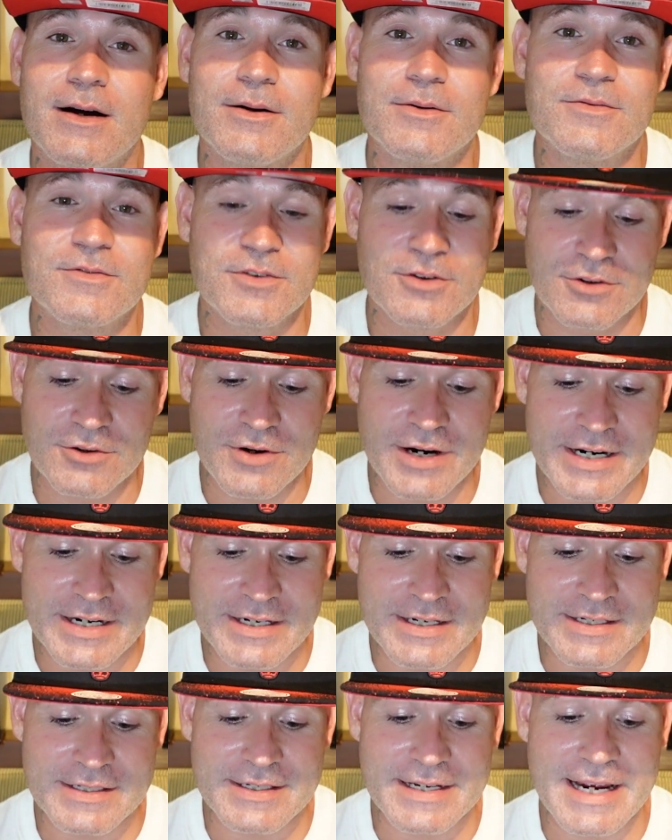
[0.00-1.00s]
for
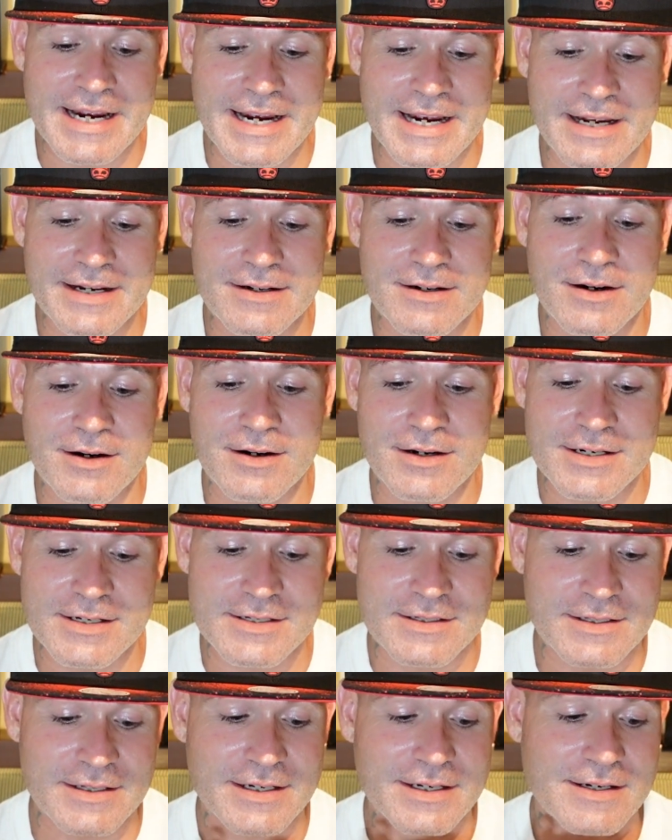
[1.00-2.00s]
greatness, and
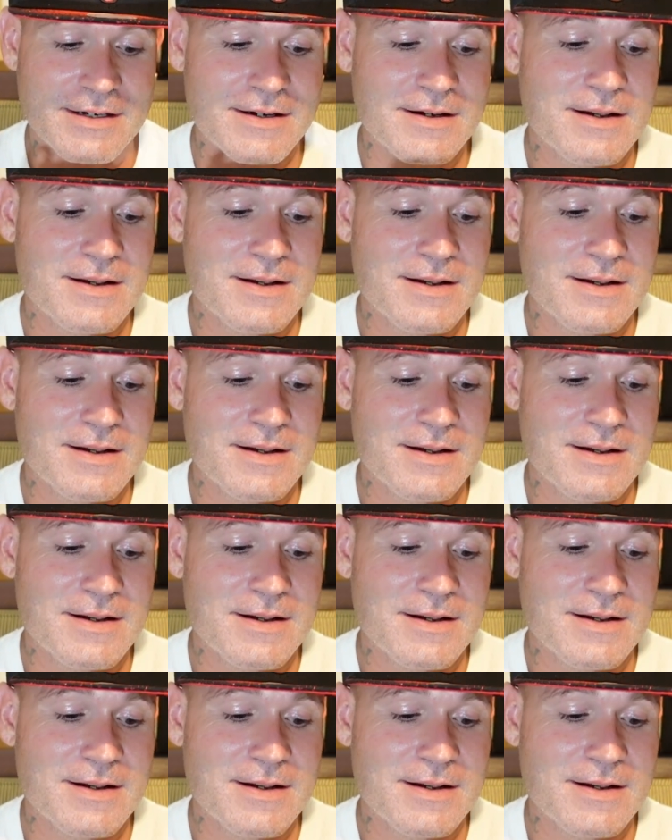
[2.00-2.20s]
honestly,